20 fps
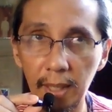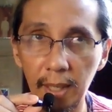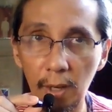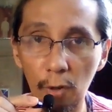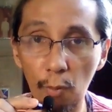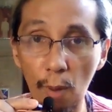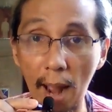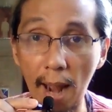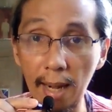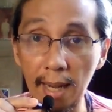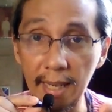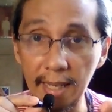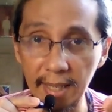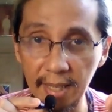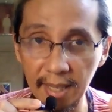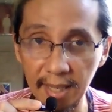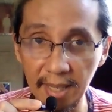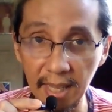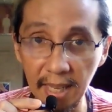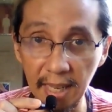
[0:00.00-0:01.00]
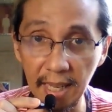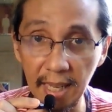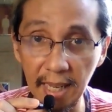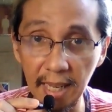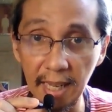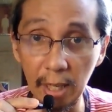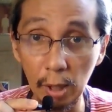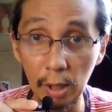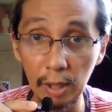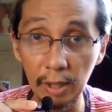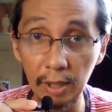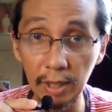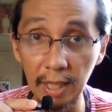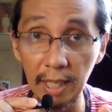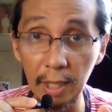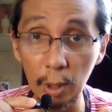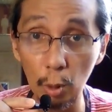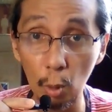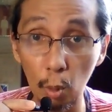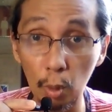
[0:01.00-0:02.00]
rallies ni
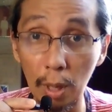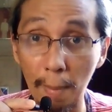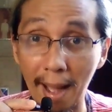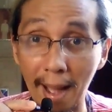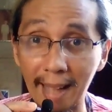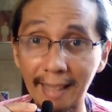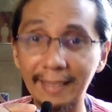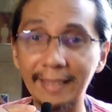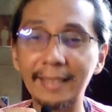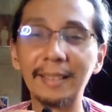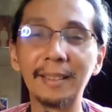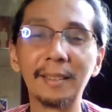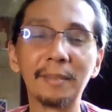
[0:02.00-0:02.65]
Yuga Man.